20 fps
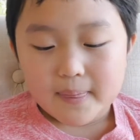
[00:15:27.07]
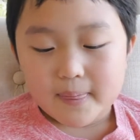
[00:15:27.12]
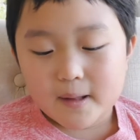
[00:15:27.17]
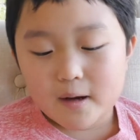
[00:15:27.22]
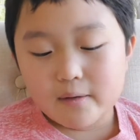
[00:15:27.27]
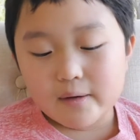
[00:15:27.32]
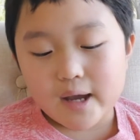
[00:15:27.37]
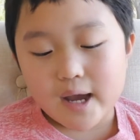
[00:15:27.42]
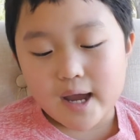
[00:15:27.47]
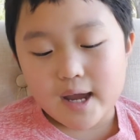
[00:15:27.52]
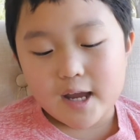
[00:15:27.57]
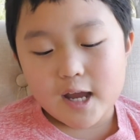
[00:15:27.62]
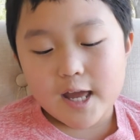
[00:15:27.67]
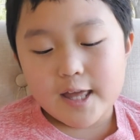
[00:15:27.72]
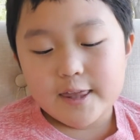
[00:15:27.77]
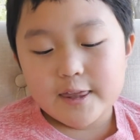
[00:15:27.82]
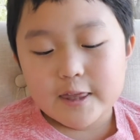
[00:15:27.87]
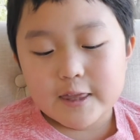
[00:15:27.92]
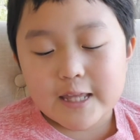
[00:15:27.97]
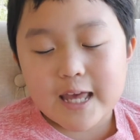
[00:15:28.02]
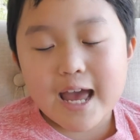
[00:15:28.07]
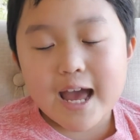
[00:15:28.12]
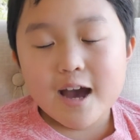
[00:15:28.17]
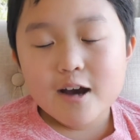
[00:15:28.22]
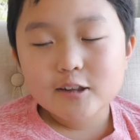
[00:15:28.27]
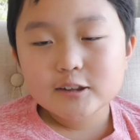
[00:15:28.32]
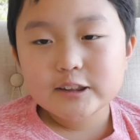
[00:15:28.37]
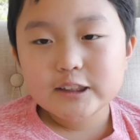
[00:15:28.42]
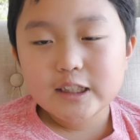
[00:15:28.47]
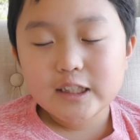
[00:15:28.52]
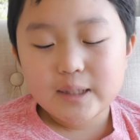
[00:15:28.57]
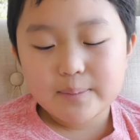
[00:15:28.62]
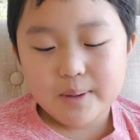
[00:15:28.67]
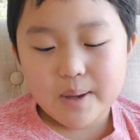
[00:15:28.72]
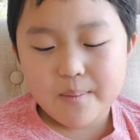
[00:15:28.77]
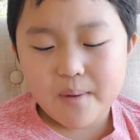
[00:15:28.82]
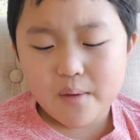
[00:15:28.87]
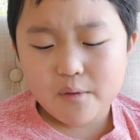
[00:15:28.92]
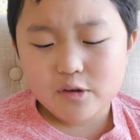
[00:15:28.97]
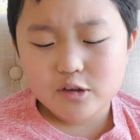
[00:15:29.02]
Okay, and now suddenly
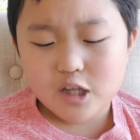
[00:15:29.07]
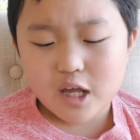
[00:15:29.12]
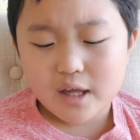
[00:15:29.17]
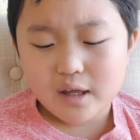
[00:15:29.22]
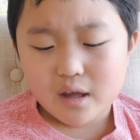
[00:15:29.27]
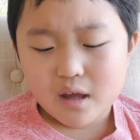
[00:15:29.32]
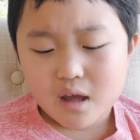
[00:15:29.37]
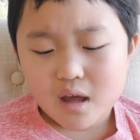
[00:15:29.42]
Pinmei was like,